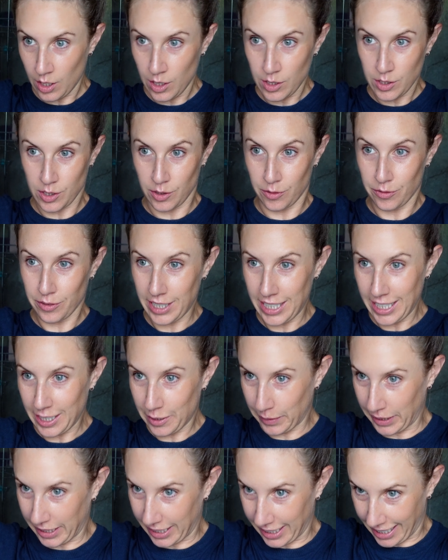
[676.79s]
So really
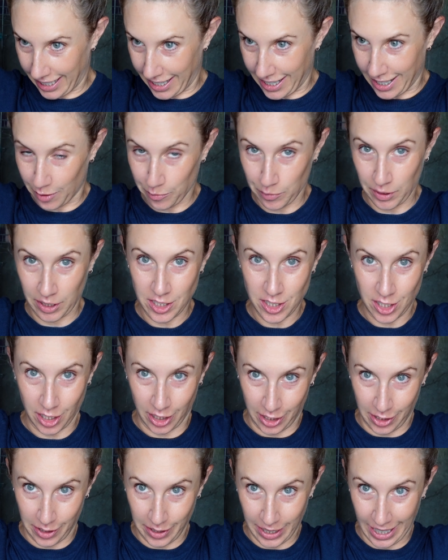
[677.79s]
quickly, I'm going to show
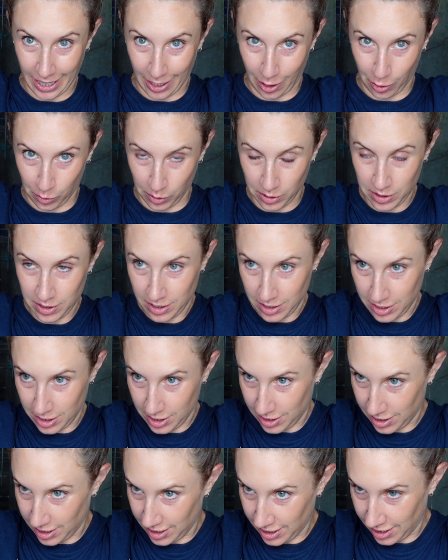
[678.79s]
you how
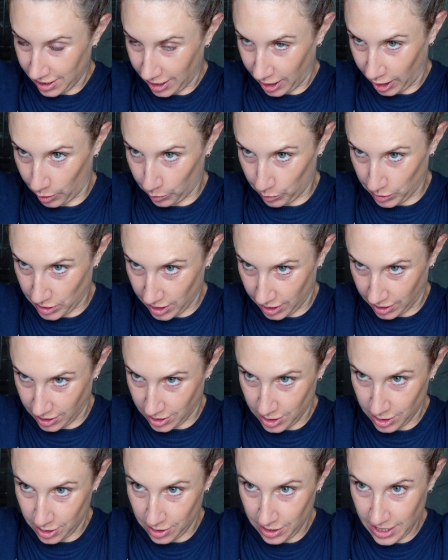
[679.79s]
I would
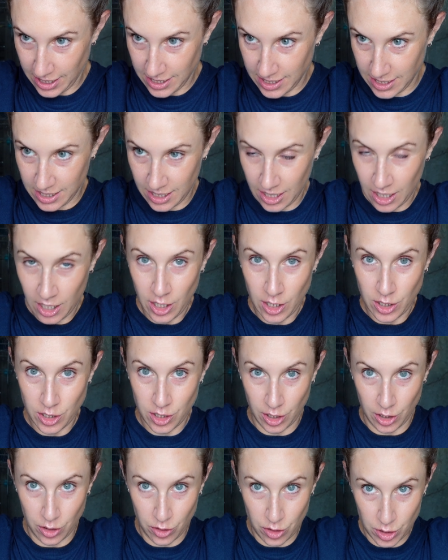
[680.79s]
undo this. So
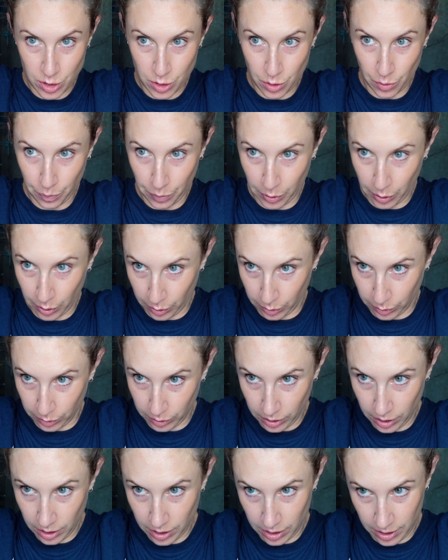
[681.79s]
you just
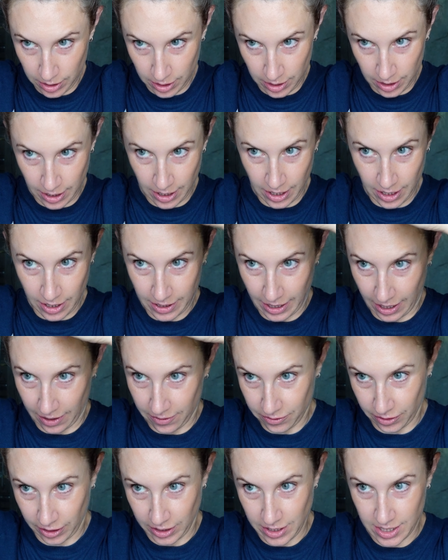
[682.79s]
pull that
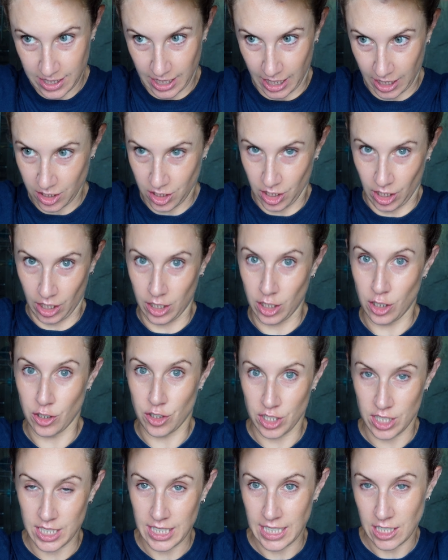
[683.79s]
front section. You
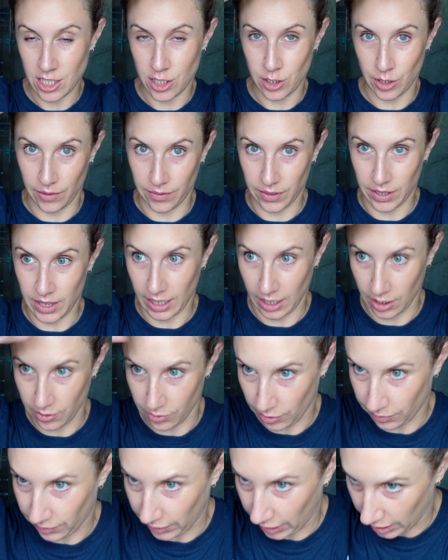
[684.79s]
just need to do everything in
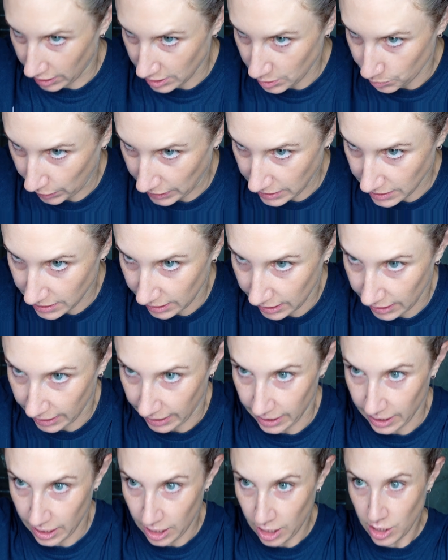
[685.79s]
reverse,
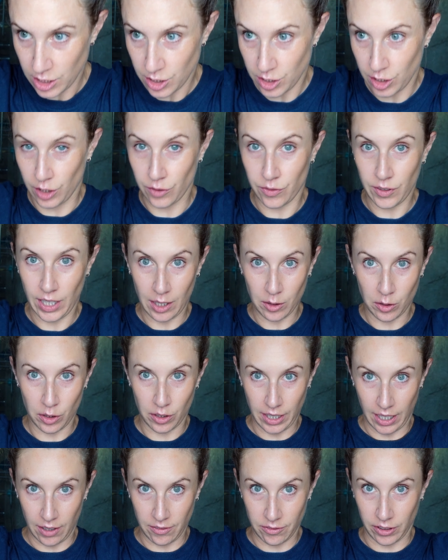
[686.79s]
basically. So you've now got
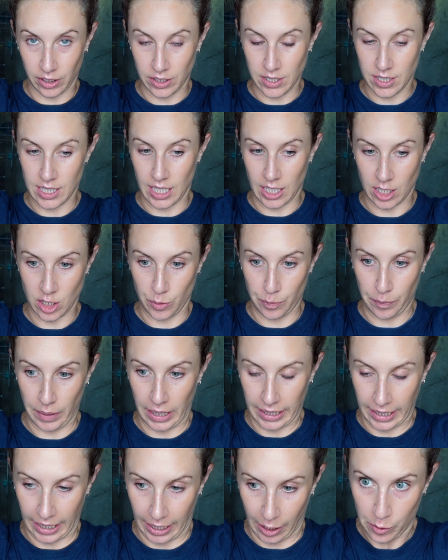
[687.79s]
that front section
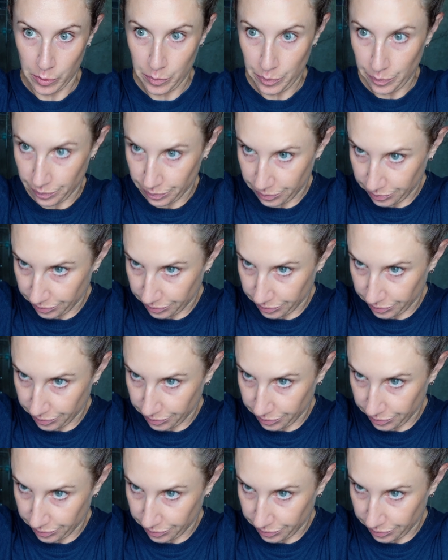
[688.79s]
back out.